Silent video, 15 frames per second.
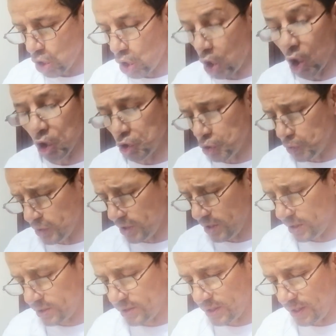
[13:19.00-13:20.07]
All you
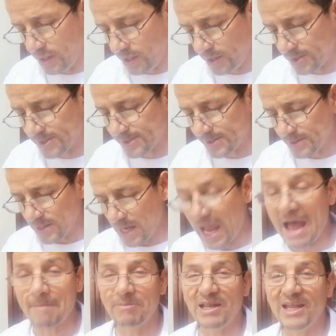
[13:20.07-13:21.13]
need is
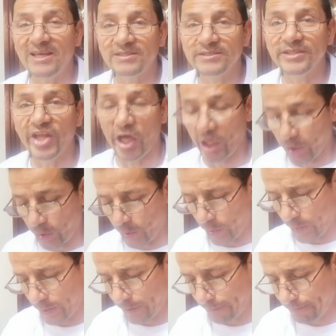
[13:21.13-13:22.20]
a blender,
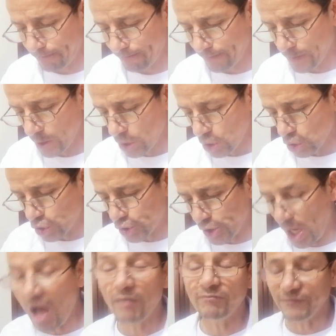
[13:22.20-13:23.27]

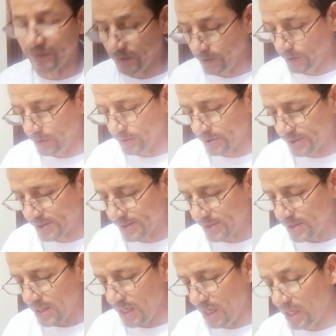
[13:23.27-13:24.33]
some fruits
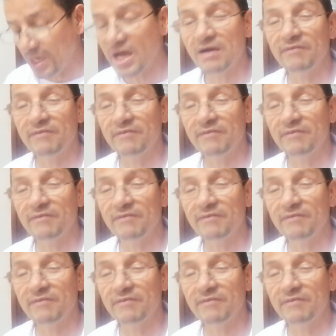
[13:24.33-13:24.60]
and